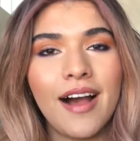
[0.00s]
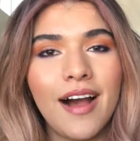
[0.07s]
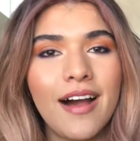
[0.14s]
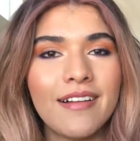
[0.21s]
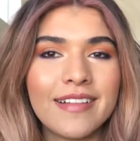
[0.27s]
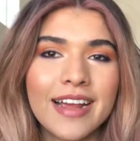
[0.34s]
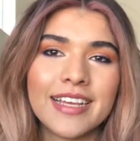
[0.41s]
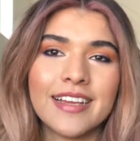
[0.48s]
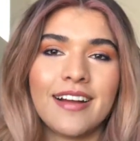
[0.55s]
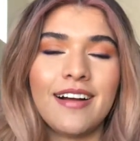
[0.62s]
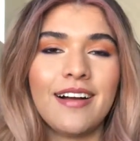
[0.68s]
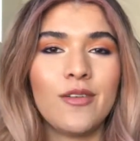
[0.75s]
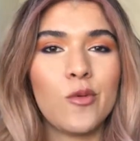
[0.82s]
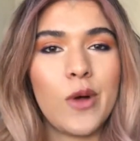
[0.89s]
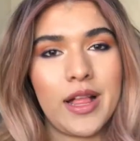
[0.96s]
All right,
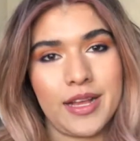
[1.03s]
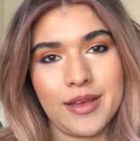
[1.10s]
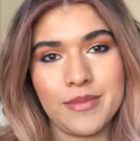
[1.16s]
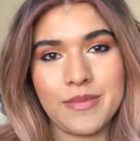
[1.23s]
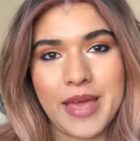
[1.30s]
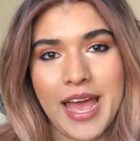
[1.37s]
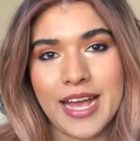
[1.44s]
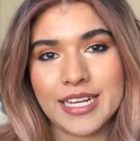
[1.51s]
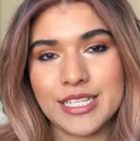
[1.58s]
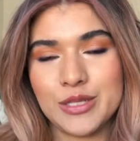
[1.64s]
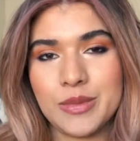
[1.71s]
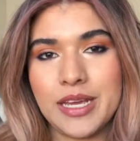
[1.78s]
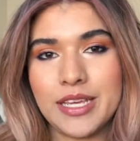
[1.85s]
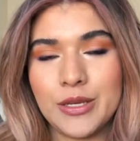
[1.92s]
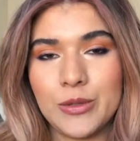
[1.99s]
y'all, welcome back
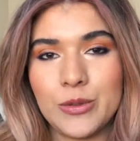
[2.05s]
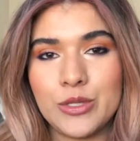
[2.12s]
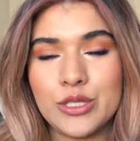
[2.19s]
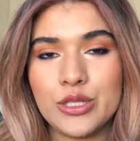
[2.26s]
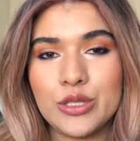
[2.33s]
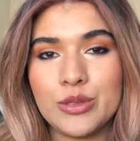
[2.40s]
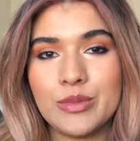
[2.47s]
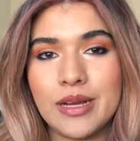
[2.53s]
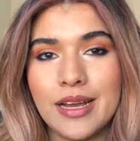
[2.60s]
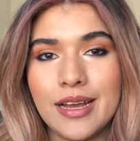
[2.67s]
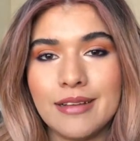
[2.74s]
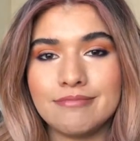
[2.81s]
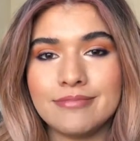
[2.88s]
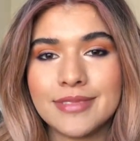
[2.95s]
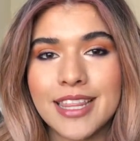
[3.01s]
to my YouTube.
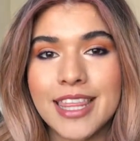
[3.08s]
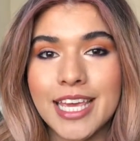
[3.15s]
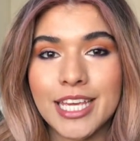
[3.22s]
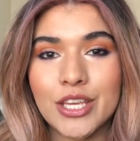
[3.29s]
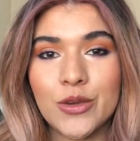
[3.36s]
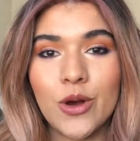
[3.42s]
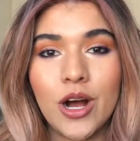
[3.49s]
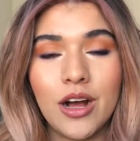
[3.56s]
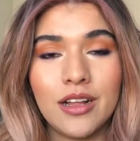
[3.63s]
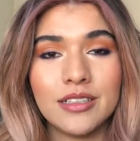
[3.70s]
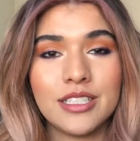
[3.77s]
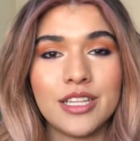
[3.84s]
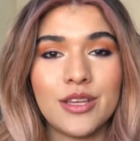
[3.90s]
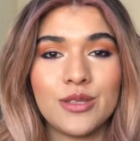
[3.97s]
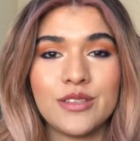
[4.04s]
Thank you
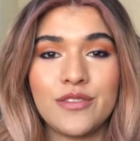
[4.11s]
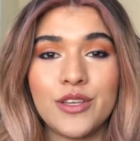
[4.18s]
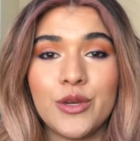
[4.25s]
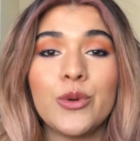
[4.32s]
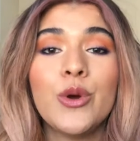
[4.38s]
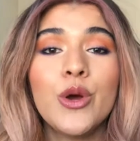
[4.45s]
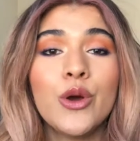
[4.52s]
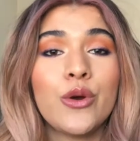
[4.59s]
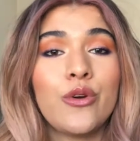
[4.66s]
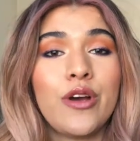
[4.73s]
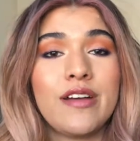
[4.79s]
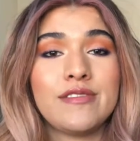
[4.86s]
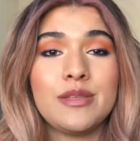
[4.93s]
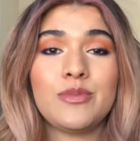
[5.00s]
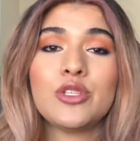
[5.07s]
all to those of you who
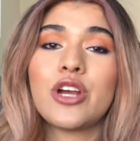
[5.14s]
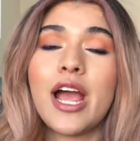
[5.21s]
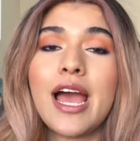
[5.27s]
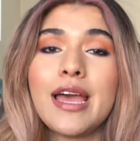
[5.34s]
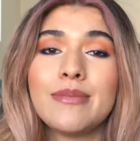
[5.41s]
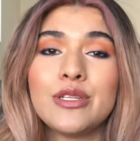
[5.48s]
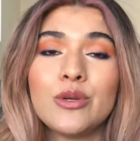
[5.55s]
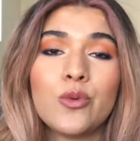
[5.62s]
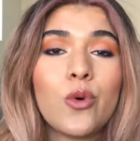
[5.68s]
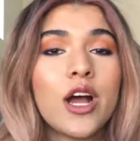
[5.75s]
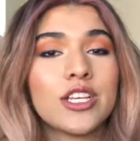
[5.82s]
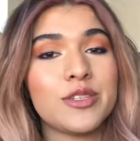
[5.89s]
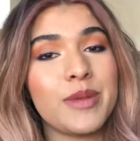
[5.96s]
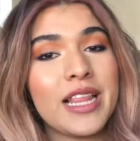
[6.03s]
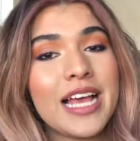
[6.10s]
have subscribed, who
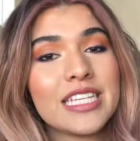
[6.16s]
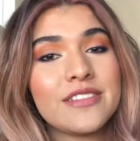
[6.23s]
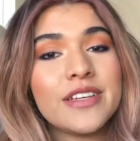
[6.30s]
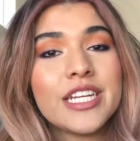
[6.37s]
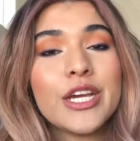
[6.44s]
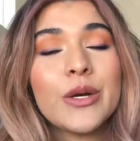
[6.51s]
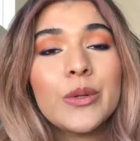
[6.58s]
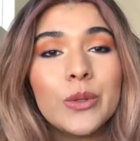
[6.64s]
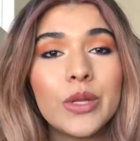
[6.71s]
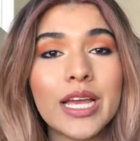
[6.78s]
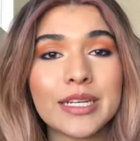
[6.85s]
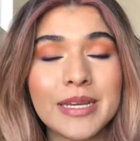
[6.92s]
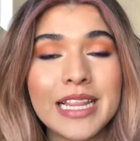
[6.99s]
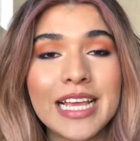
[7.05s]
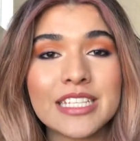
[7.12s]
watched my last video, who
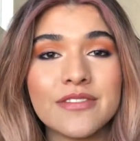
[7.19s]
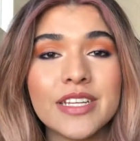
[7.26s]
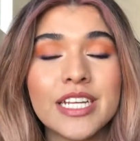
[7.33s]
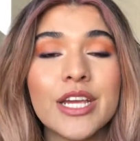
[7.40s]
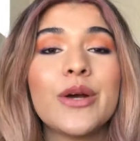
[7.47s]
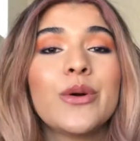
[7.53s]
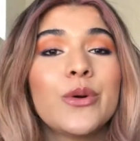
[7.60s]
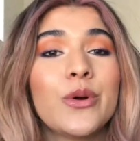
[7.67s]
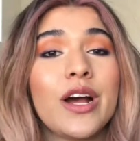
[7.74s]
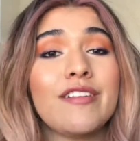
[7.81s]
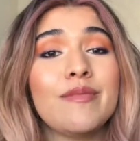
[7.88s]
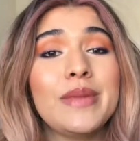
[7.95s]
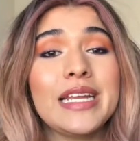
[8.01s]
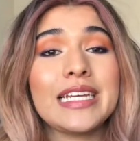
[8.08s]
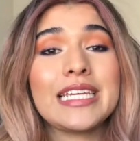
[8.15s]
liked my last video, who
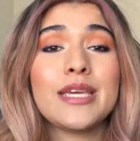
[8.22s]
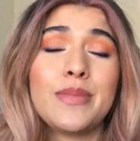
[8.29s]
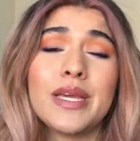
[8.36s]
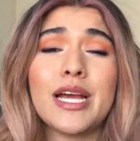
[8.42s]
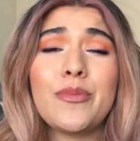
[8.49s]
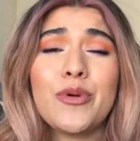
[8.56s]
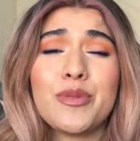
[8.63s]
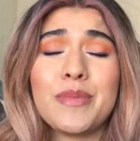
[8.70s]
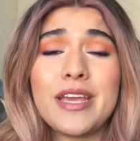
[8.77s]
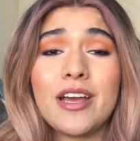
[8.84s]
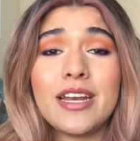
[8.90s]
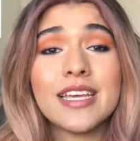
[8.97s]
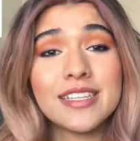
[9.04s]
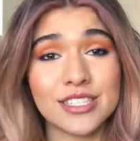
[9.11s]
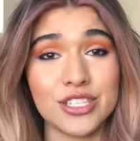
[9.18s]
have been keeping up with me
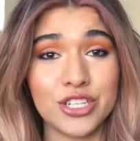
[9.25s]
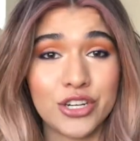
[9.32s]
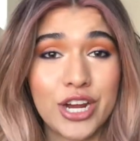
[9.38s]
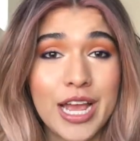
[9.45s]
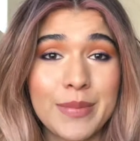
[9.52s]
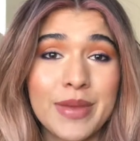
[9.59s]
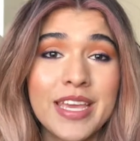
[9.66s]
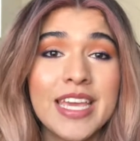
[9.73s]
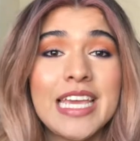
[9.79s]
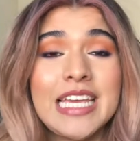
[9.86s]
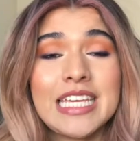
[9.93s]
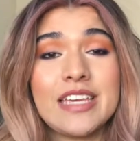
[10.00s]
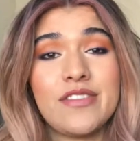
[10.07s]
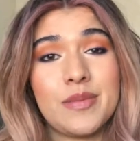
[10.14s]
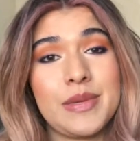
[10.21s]
on Instagram,
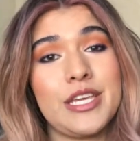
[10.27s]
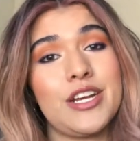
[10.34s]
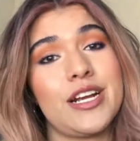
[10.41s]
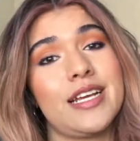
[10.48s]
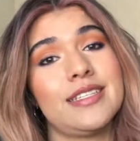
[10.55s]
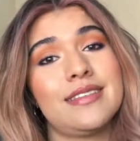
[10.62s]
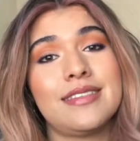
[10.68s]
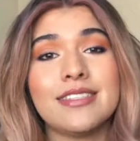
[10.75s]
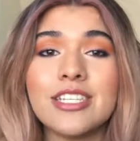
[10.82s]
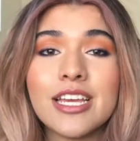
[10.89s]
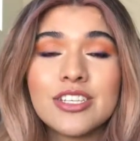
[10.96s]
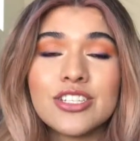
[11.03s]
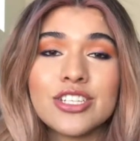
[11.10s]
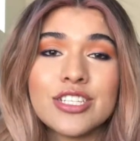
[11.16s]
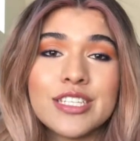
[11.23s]
giving me your guys'
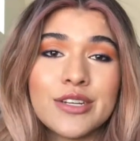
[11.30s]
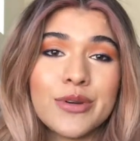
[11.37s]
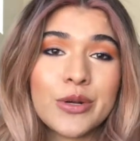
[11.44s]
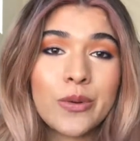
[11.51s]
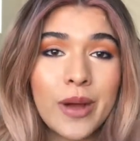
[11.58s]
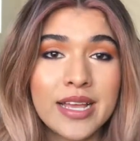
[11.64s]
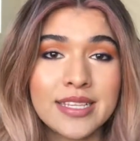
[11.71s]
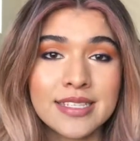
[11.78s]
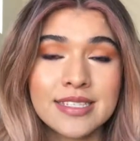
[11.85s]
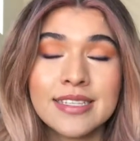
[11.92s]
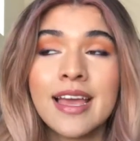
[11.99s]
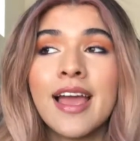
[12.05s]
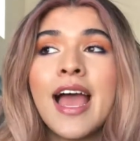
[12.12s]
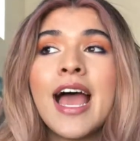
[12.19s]
suggestions and requests.